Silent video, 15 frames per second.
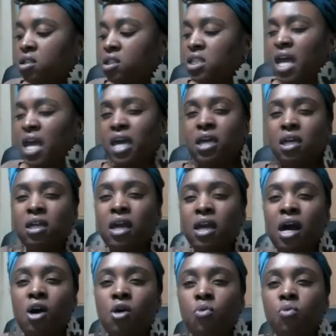taking it
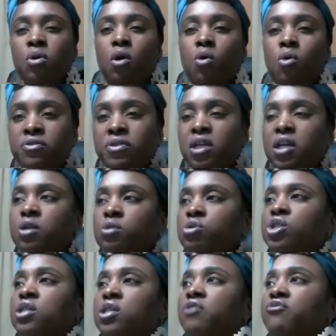out on the
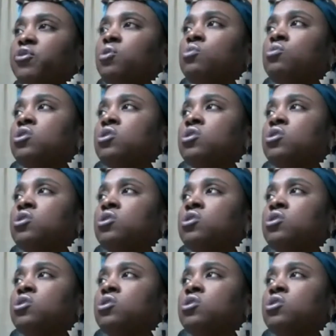energy of you.